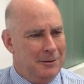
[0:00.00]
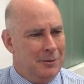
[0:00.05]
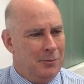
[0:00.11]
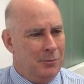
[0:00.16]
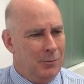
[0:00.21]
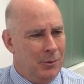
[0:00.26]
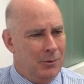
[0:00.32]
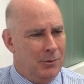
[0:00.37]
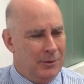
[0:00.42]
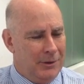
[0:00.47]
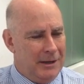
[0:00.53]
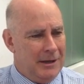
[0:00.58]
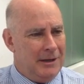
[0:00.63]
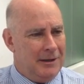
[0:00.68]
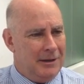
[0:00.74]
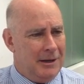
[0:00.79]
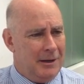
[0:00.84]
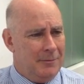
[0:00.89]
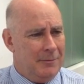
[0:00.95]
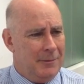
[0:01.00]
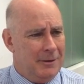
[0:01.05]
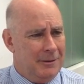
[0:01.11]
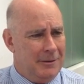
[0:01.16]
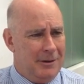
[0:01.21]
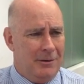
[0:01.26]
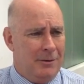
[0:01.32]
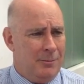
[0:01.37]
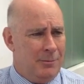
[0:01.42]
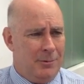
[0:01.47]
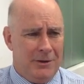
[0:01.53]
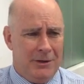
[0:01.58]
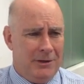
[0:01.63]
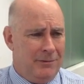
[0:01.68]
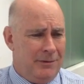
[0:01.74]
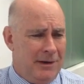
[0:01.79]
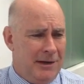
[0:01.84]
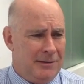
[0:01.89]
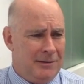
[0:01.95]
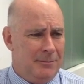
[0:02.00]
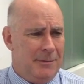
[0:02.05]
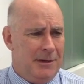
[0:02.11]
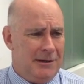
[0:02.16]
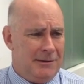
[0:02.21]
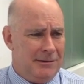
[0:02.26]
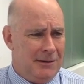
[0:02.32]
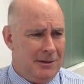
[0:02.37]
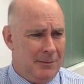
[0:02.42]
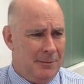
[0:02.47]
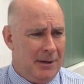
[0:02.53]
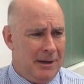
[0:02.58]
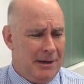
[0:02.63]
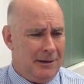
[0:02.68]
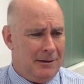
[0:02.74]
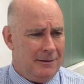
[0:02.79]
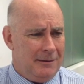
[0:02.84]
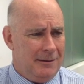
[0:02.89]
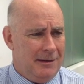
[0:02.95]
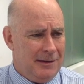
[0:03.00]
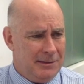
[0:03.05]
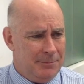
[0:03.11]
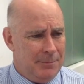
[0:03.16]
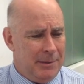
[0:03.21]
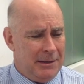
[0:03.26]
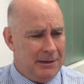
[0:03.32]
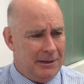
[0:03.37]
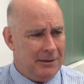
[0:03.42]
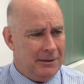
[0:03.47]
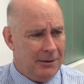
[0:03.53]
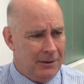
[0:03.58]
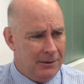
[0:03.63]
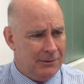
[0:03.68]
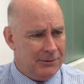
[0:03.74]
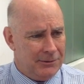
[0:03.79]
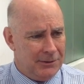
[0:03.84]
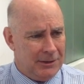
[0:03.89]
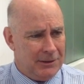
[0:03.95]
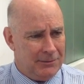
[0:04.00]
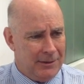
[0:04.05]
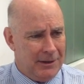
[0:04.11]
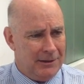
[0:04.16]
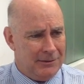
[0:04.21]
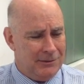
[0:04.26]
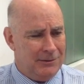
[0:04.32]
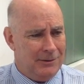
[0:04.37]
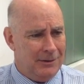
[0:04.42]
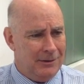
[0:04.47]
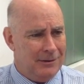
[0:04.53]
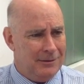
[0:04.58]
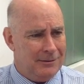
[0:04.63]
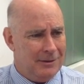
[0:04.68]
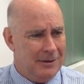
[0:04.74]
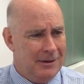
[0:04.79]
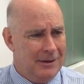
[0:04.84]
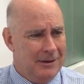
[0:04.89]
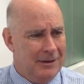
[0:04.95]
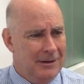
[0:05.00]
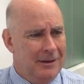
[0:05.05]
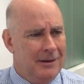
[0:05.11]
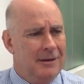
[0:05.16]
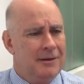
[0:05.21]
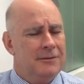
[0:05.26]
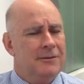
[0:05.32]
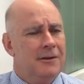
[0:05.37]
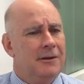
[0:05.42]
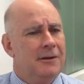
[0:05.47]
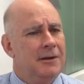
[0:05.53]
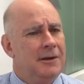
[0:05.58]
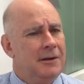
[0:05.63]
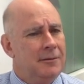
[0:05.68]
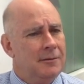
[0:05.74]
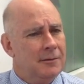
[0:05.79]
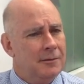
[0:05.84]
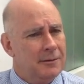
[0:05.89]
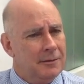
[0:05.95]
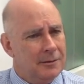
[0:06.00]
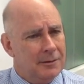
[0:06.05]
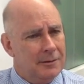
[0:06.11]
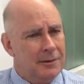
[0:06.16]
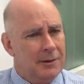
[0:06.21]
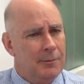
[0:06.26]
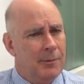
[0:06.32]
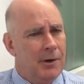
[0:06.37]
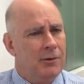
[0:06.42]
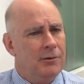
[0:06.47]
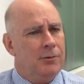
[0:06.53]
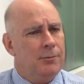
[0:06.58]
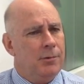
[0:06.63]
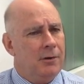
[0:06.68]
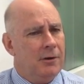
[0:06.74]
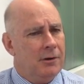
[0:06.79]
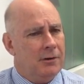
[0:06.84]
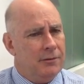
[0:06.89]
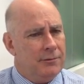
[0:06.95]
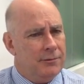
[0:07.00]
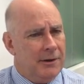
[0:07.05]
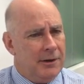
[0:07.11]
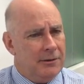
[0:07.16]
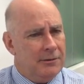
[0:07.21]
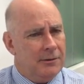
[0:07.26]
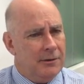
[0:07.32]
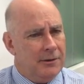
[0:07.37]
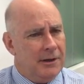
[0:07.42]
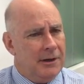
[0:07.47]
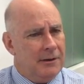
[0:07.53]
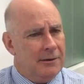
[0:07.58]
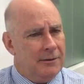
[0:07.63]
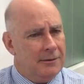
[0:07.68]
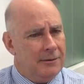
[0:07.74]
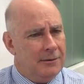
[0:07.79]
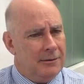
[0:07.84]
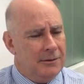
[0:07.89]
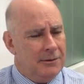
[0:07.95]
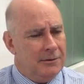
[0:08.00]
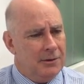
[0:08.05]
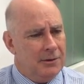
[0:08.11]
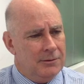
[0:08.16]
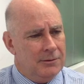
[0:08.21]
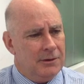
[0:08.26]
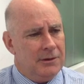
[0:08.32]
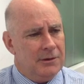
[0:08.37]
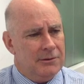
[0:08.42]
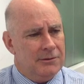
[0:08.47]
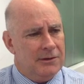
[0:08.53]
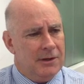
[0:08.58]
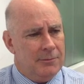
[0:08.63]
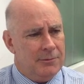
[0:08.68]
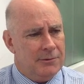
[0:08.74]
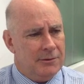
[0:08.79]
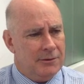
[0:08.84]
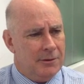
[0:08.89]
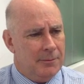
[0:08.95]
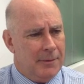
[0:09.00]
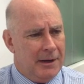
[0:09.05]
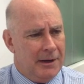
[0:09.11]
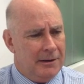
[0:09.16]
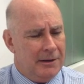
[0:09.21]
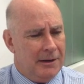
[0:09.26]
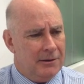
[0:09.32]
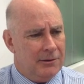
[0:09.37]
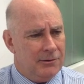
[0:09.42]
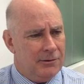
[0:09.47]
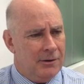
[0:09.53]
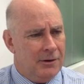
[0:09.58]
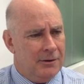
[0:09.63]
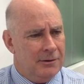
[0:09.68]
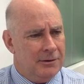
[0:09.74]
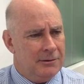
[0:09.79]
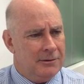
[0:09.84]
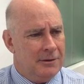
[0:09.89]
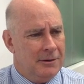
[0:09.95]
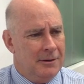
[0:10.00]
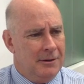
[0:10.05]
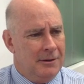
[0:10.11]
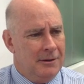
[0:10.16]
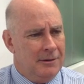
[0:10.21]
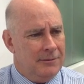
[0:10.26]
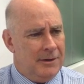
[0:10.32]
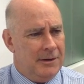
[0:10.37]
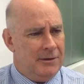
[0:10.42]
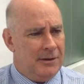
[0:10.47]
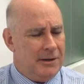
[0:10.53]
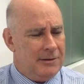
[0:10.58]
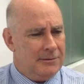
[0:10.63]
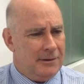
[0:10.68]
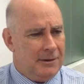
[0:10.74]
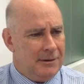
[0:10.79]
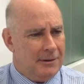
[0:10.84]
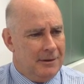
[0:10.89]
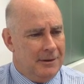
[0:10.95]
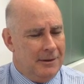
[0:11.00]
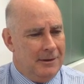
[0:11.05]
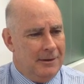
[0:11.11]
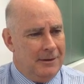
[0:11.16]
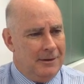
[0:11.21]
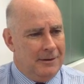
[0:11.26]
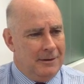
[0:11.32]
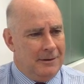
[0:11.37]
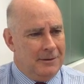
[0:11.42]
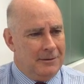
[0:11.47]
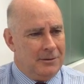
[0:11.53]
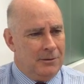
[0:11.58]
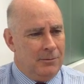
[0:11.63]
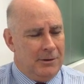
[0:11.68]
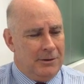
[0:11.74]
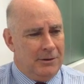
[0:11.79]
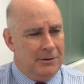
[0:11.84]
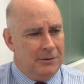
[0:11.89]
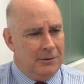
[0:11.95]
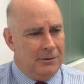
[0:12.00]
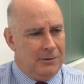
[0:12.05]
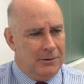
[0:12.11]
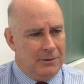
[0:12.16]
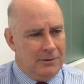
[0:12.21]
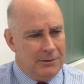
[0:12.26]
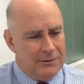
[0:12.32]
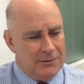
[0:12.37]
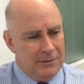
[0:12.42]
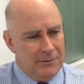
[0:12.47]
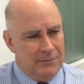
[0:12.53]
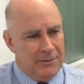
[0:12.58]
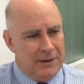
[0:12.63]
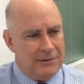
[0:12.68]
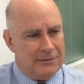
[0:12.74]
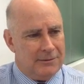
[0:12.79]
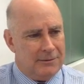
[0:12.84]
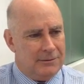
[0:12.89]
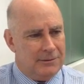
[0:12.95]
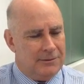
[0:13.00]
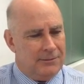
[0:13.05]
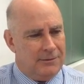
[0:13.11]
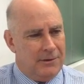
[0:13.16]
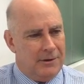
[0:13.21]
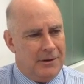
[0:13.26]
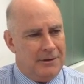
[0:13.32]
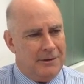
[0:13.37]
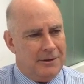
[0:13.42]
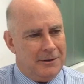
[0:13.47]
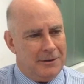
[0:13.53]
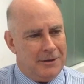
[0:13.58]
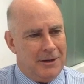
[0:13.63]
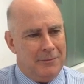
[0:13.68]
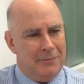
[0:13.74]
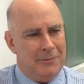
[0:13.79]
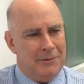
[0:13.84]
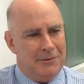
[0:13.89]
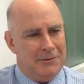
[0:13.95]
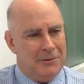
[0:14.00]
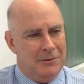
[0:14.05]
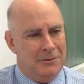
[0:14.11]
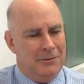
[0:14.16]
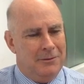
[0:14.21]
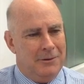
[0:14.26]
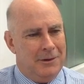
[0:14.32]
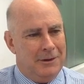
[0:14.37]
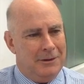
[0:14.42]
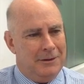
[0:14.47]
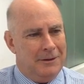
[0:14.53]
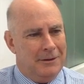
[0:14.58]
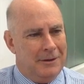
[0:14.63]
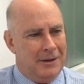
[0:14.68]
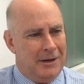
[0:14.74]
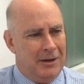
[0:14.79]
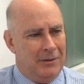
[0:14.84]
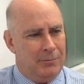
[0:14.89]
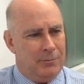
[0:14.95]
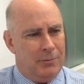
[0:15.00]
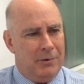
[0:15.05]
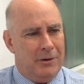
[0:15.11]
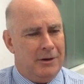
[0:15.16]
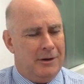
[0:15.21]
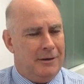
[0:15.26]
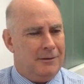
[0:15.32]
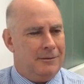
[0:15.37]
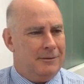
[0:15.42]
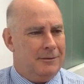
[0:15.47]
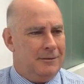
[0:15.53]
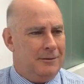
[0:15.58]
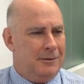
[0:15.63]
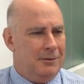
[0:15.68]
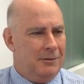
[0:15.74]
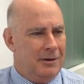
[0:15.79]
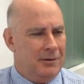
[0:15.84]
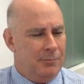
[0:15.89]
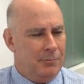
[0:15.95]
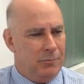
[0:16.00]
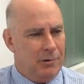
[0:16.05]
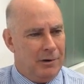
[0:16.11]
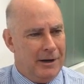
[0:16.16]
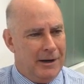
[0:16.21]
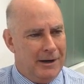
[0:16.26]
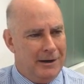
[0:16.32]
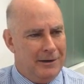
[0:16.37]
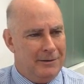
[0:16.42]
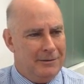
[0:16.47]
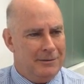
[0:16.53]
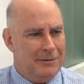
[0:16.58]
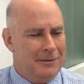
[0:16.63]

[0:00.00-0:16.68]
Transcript: more in income, they're not putting $1,000 in the bank. They're spending the whole $6,000. So the multiplier effect on that in of consumption demand out of China is fantastic. So what you've got to do as an investor is find the companies who have product, who have brand,